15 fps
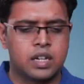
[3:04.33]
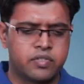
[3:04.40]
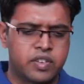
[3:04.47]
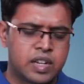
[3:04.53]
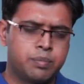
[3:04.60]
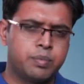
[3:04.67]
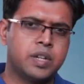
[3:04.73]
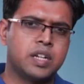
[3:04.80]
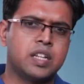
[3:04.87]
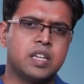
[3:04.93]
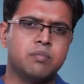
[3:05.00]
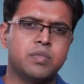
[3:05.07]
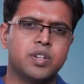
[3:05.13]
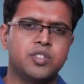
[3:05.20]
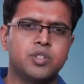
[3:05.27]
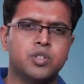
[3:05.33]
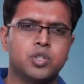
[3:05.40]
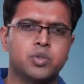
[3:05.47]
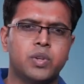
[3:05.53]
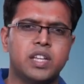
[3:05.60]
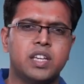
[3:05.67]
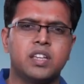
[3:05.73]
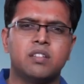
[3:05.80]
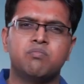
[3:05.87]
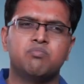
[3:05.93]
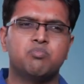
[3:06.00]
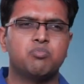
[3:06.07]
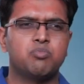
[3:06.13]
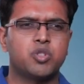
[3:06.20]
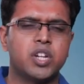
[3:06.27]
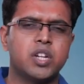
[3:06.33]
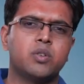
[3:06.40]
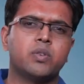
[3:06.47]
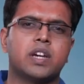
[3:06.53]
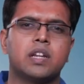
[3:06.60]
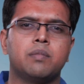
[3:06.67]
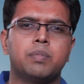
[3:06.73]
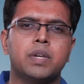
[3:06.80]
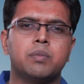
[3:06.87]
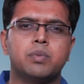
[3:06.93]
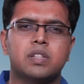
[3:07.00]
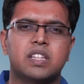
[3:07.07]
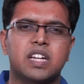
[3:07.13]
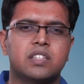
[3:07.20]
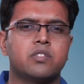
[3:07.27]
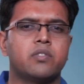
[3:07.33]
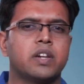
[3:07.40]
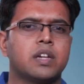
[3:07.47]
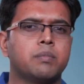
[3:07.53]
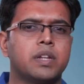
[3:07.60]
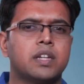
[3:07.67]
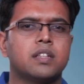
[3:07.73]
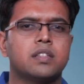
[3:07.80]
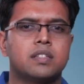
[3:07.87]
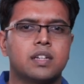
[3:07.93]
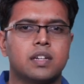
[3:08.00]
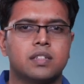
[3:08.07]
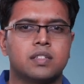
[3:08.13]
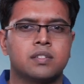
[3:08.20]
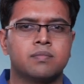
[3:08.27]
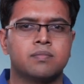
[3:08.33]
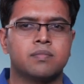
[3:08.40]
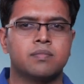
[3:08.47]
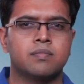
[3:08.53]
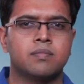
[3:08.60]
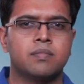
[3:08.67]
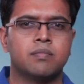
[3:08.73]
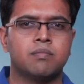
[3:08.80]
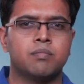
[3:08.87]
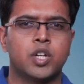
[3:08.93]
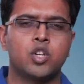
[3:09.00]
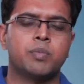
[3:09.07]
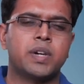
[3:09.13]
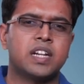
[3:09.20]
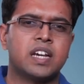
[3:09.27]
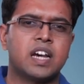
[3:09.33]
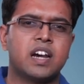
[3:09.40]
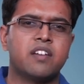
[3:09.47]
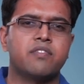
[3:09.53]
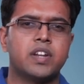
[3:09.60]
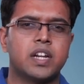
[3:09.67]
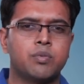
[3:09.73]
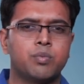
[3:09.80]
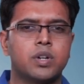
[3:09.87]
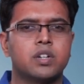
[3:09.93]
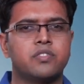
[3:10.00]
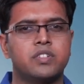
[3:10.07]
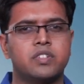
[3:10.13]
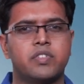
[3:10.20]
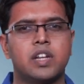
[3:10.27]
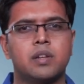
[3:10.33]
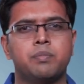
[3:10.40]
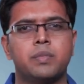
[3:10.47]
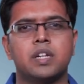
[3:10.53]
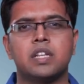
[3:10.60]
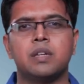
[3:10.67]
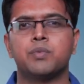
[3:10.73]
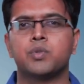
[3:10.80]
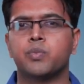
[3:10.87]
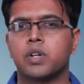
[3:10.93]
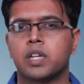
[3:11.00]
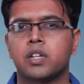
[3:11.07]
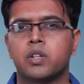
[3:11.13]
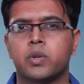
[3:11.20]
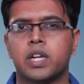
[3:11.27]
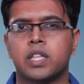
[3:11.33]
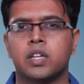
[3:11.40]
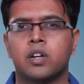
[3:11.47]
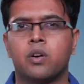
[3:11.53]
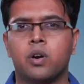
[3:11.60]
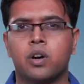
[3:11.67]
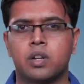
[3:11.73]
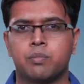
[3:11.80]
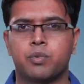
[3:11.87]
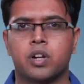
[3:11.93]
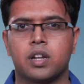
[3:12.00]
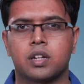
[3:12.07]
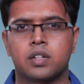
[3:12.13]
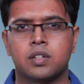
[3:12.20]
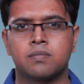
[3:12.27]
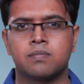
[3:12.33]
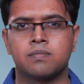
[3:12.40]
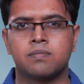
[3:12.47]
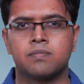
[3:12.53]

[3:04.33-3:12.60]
A development team is usually 3 to 9 people. That's a recommended size. But you might have a network of development teams working together on a product,